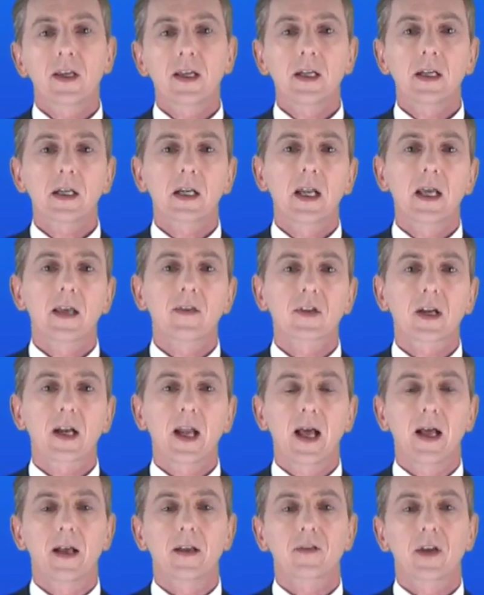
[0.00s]
Single glazed
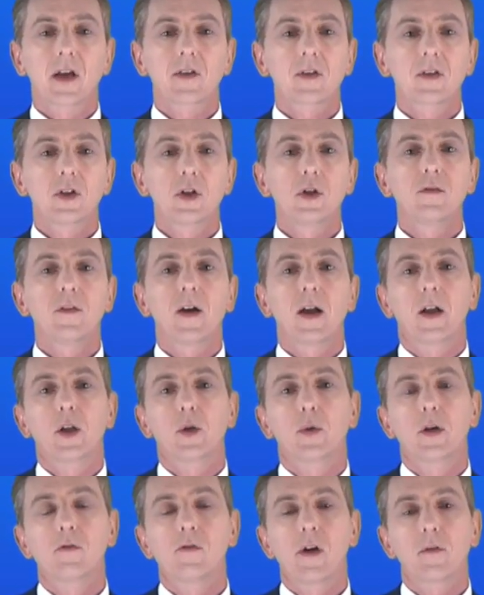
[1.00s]
glass has a U
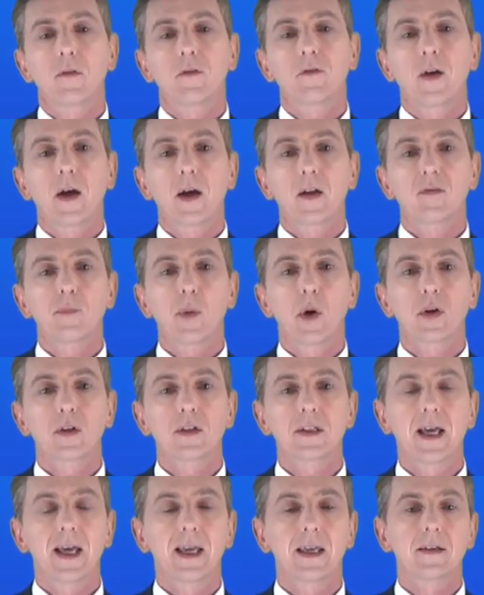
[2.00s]
value around
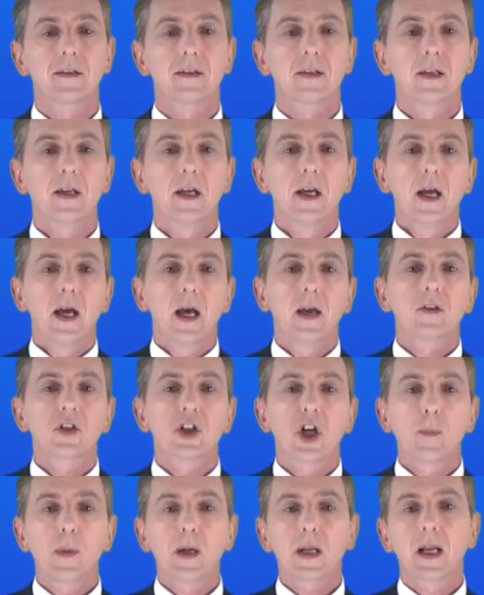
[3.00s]
5.8,
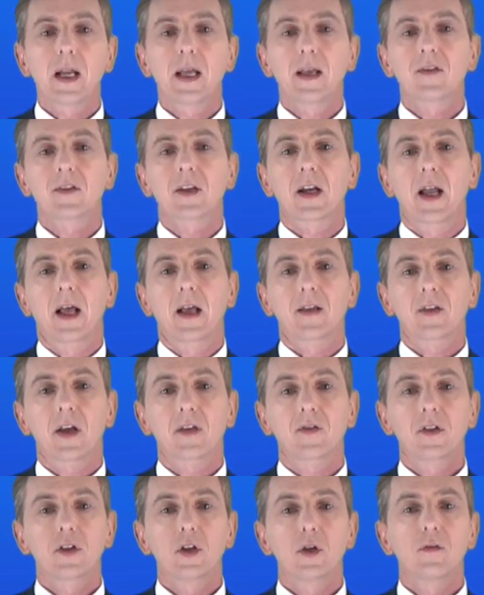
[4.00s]
and double glazed
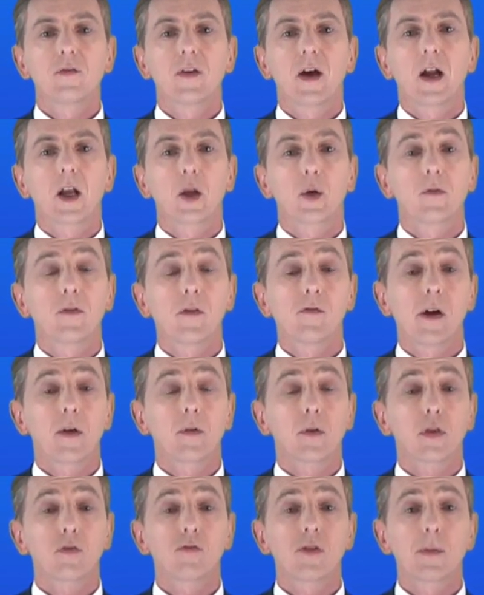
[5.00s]
glass has a U value of
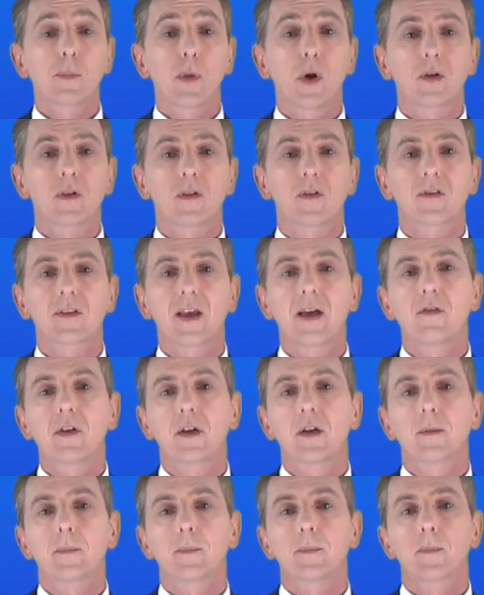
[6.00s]
around
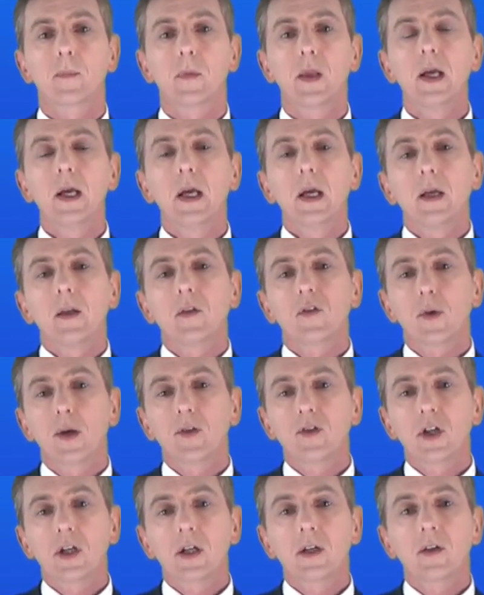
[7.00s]
3.7.
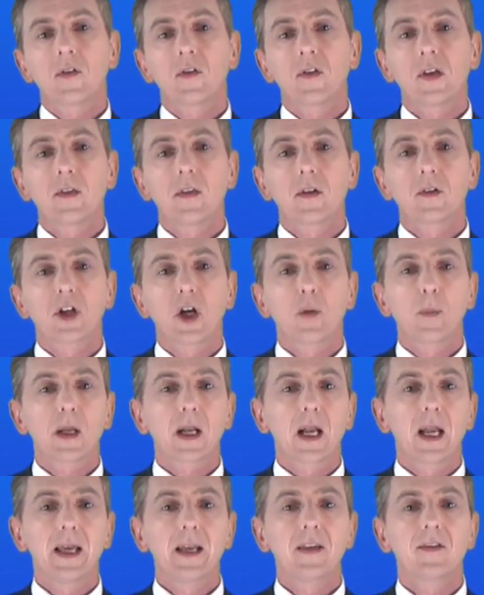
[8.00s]
So as you can see, the
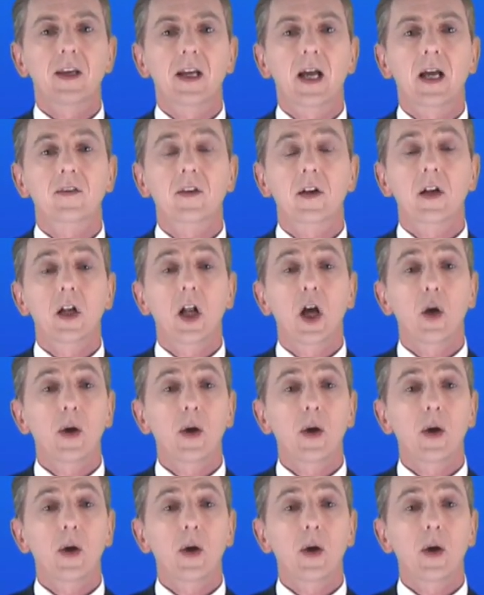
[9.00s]
double glazing has